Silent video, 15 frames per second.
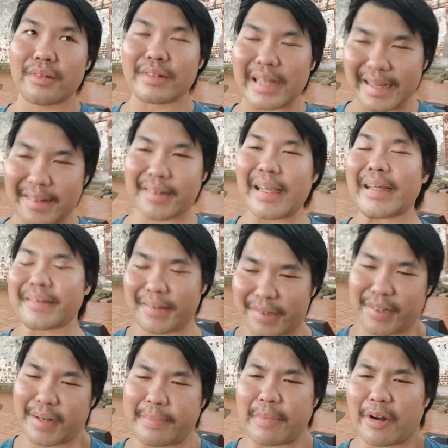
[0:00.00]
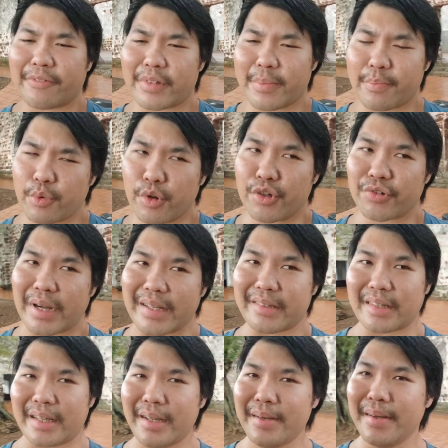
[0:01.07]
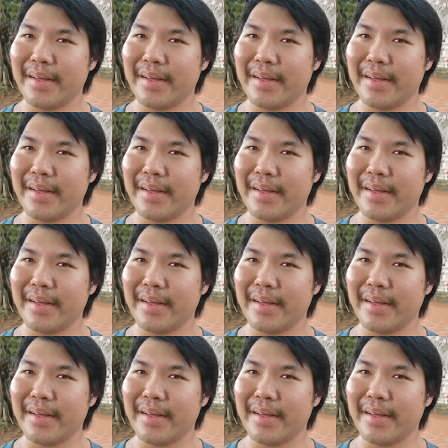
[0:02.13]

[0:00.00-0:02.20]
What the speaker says: dictatorship of the bourgeoisie